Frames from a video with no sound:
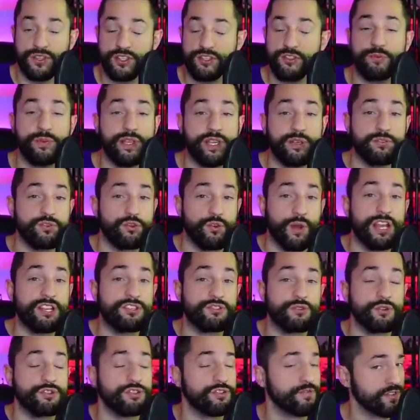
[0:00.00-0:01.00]
so this will be a
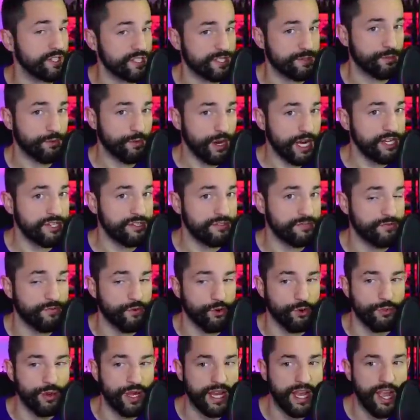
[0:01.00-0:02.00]
great source of
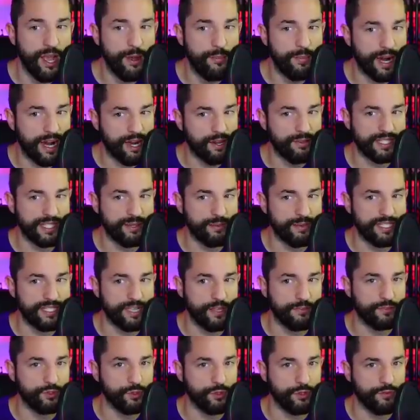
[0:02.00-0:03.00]
inspiration for me, but I don't see
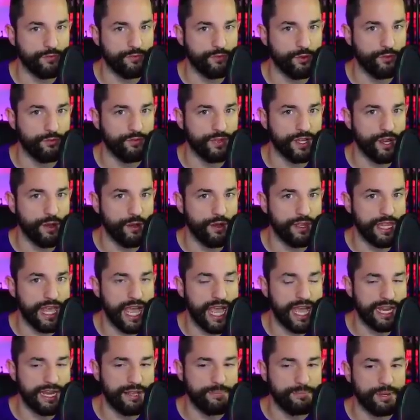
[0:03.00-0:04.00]
myself doing a full video
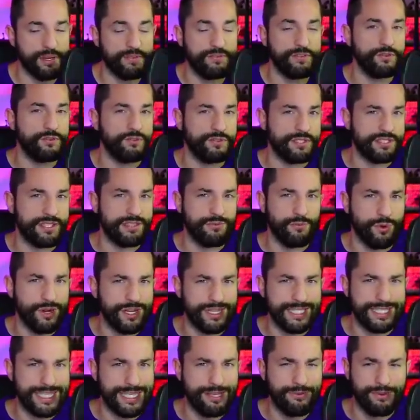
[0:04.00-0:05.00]
on that. But if you
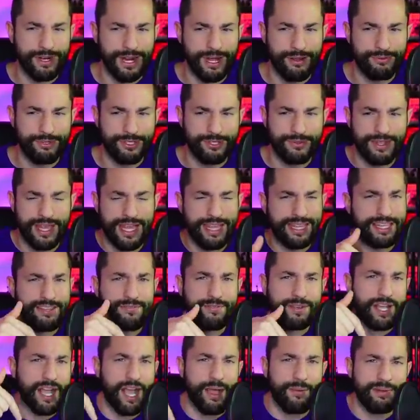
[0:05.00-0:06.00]
want to see what I would do
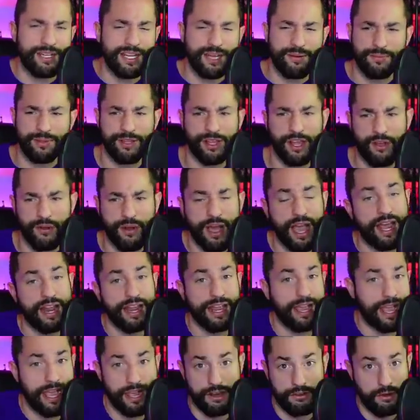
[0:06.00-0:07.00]
that, leave a comment down below.
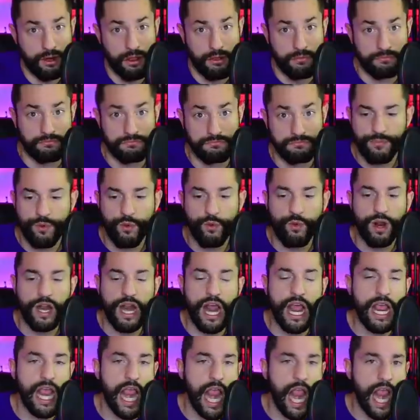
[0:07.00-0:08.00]
I, I don't know. But what